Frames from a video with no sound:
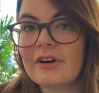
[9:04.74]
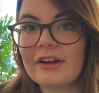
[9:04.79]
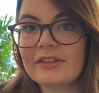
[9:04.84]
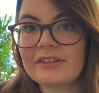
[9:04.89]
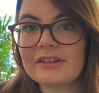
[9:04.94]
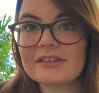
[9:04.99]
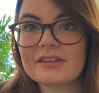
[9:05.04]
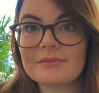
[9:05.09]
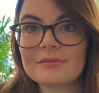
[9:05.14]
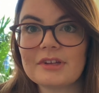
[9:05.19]
that
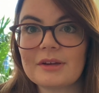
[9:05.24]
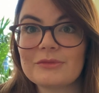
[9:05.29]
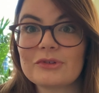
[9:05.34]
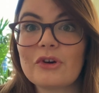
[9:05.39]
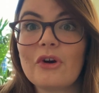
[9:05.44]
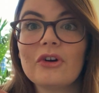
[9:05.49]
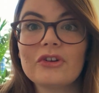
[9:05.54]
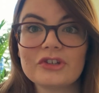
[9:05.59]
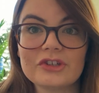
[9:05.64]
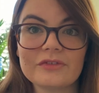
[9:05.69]
sometimes
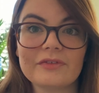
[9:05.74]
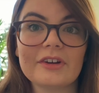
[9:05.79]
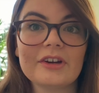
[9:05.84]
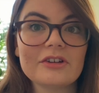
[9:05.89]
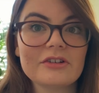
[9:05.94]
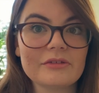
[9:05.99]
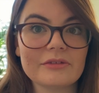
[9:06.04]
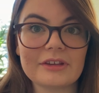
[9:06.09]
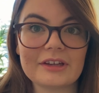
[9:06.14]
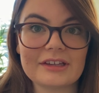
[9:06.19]
controversial
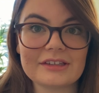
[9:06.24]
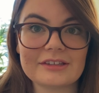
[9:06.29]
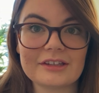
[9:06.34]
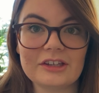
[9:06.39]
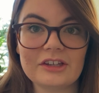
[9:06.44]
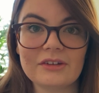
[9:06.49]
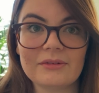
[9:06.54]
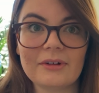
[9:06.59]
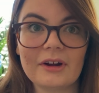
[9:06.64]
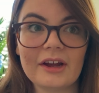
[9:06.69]
things that you
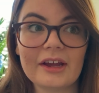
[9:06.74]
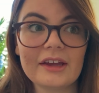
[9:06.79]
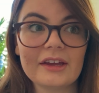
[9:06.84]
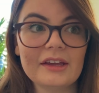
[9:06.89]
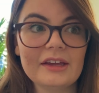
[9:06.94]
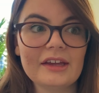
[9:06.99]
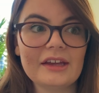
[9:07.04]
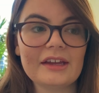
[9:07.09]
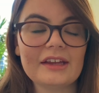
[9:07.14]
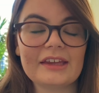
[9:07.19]
write
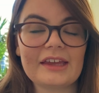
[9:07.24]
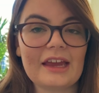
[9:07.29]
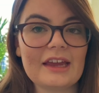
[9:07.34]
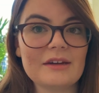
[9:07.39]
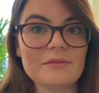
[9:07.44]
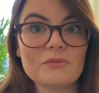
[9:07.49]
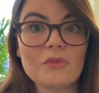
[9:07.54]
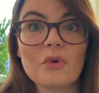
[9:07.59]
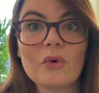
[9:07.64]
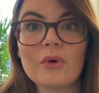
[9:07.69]
gain
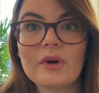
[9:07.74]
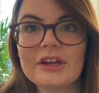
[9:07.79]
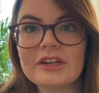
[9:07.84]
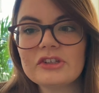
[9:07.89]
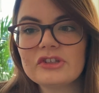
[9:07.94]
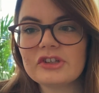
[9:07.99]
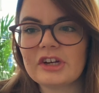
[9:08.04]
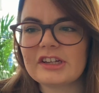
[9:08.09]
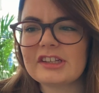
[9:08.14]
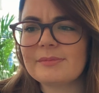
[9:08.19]
more
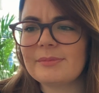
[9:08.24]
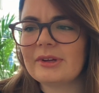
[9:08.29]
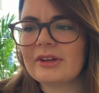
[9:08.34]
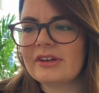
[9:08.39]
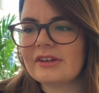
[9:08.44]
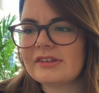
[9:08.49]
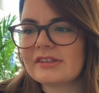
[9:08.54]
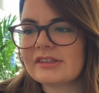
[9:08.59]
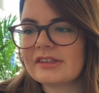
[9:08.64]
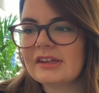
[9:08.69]
interest
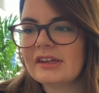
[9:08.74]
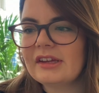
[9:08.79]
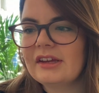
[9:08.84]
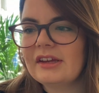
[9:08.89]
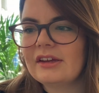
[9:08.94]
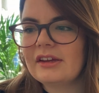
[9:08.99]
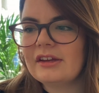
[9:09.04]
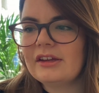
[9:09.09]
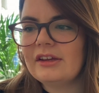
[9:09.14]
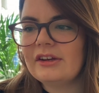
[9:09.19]
because,
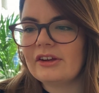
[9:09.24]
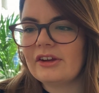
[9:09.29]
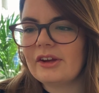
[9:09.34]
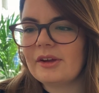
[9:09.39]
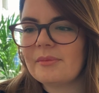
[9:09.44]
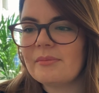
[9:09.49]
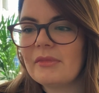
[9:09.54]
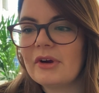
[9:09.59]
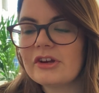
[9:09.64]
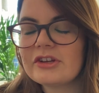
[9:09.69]
you know,
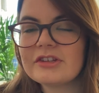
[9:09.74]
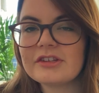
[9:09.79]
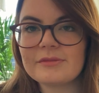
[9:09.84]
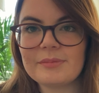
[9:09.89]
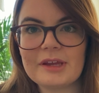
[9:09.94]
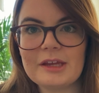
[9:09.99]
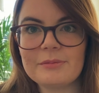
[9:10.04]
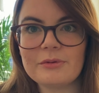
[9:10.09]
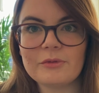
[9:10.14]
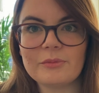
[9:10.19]
most
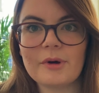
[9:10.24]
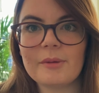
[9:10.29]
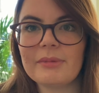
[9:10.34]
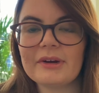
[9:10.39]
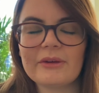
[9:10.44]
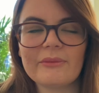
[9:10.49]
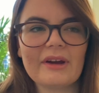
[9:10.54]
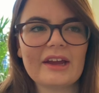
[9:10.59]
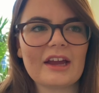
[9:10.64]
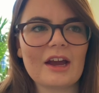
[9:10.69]
people probably
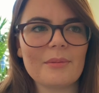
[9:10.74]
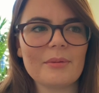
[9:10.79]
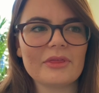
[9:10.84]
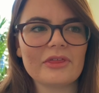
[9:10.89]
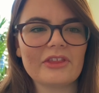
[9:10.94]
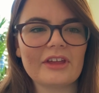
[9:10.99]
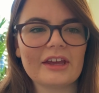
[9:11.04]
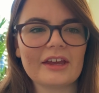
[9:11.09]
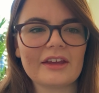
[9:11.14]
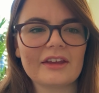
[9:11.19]
wake up and
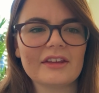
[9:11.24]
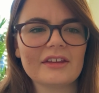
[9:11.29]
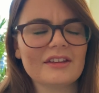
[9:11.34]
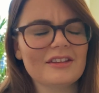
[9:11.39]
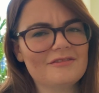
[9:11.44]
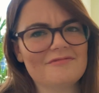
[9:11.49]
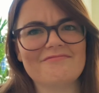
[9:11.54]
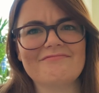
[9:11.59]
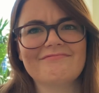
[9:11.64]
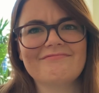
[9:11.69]
think,
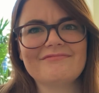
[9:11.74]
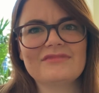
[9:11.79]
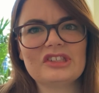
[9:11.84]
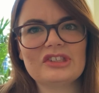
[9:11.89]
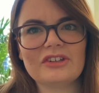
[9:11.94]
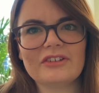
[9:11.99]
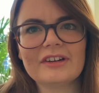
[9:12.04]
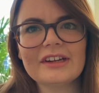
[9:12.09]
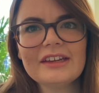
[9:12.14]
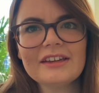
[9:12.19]

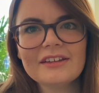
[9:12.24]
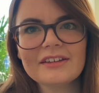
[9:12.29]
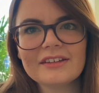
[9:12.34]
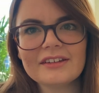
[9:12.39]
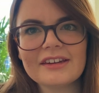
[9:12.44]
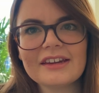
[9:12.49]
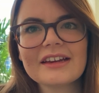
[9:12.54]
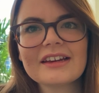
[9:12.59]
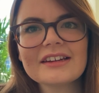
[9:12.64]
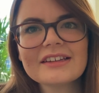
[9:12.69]
sorry,
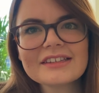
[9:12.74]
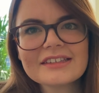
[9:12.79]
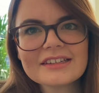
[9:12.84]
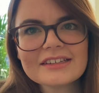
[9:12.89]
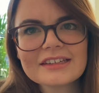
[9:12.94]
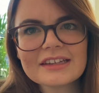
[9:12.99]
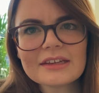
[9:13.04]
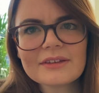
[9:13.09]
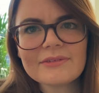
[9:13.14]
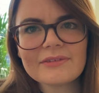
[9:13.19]
Nicholas
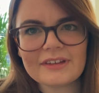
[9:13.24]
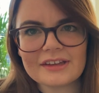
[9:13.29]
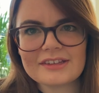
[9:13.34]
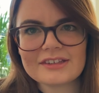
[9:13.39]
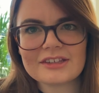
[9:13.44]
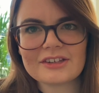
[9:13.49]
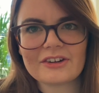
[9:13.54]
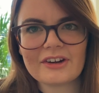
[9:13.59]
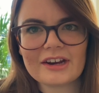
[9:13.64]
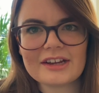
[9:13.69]
Latifi is the
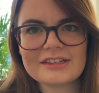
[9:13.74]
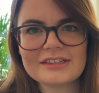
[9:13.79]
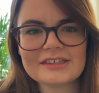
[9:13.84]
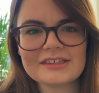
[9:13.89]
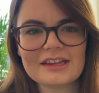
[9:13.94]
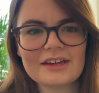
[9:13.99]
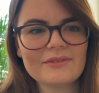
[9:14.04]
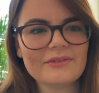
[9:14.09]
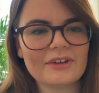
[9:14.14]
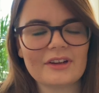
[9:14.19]
greatest
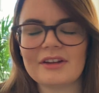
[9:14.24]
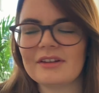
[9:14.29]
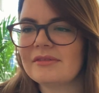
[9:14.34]
ever?